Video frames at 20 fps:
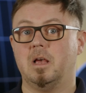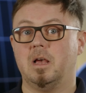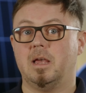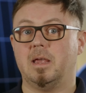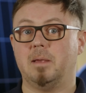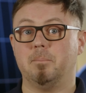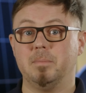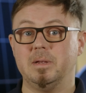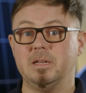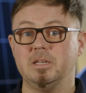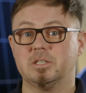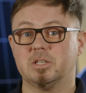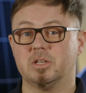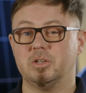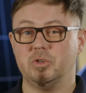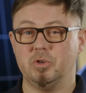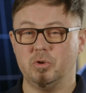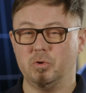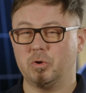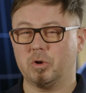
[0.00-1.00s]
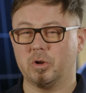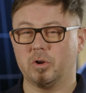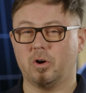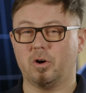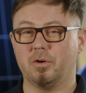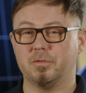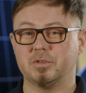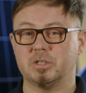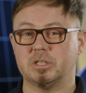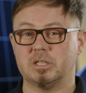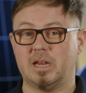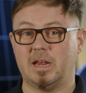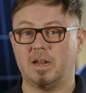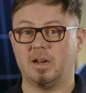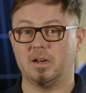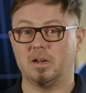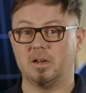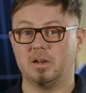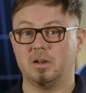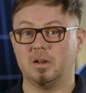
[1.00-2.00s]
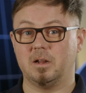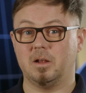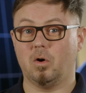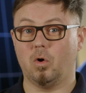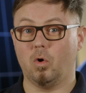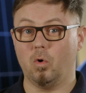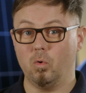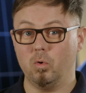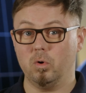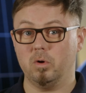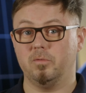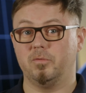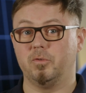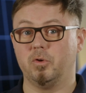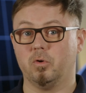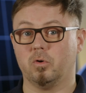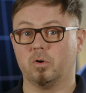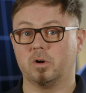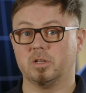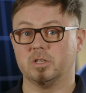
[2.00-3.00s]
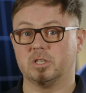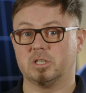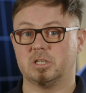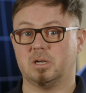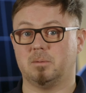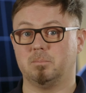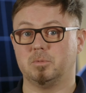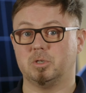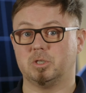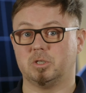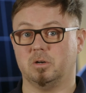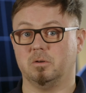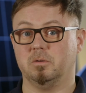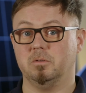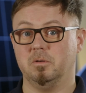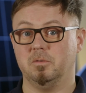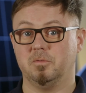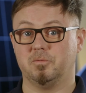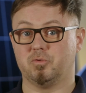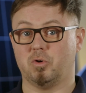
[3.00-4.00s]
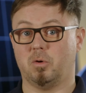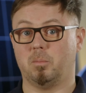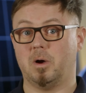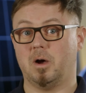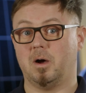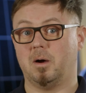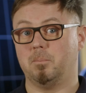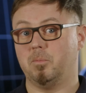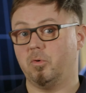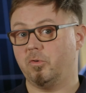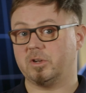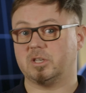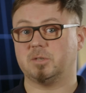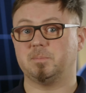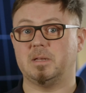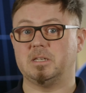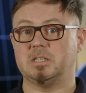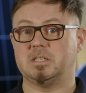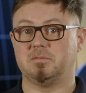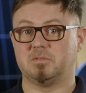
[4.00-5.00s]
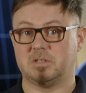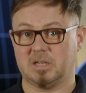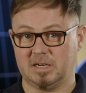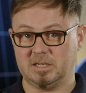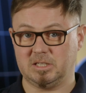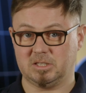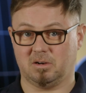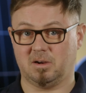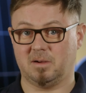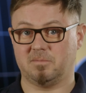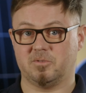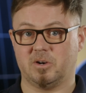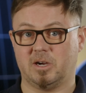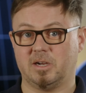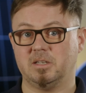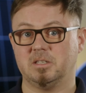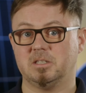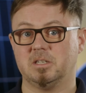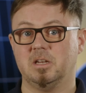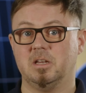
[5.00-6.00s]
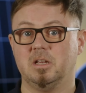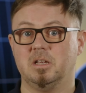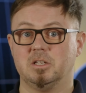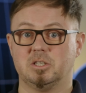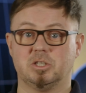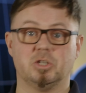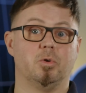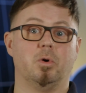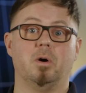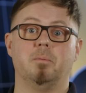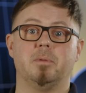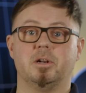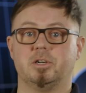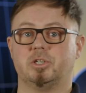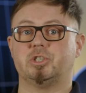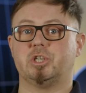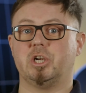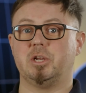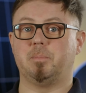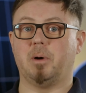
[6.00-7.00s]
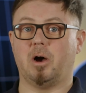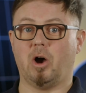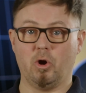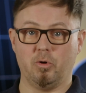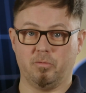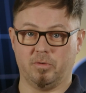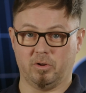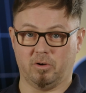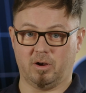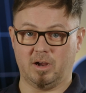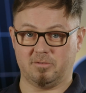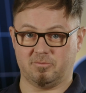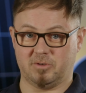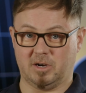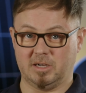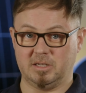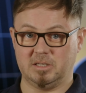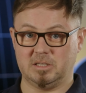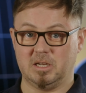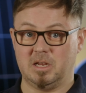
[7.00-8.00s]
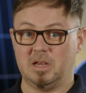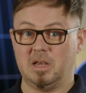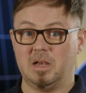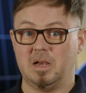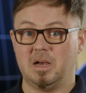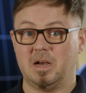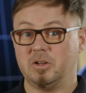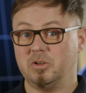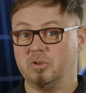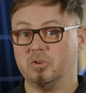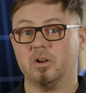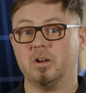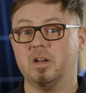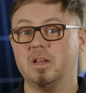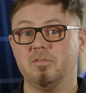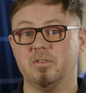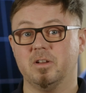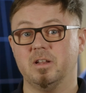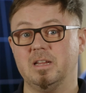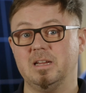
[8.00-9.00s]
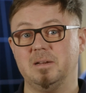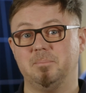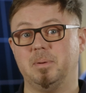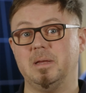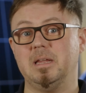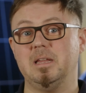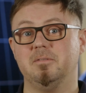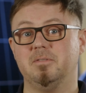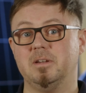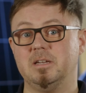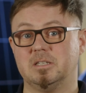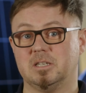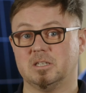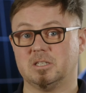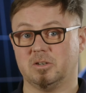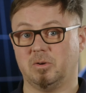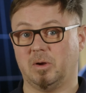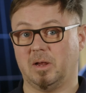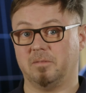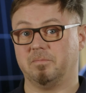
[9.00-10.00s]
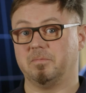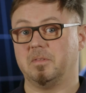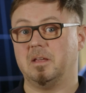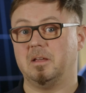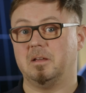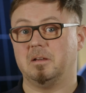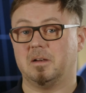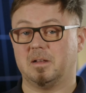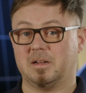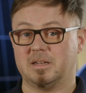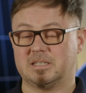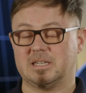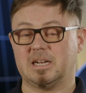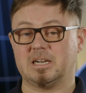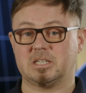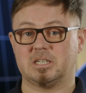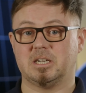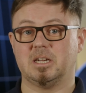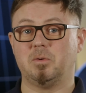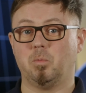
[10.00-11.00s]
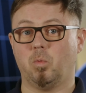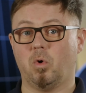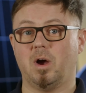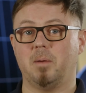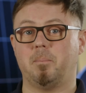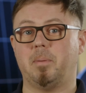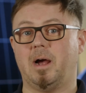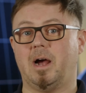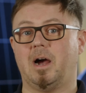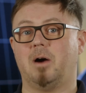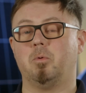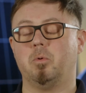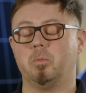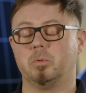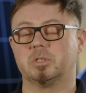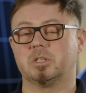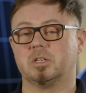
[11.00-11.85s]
It means that you can offset all of your consumption from a more expensive daytime rate to a much cheaper overnight rate, and you don't even need PV to do it. And it's actually why Powerwall was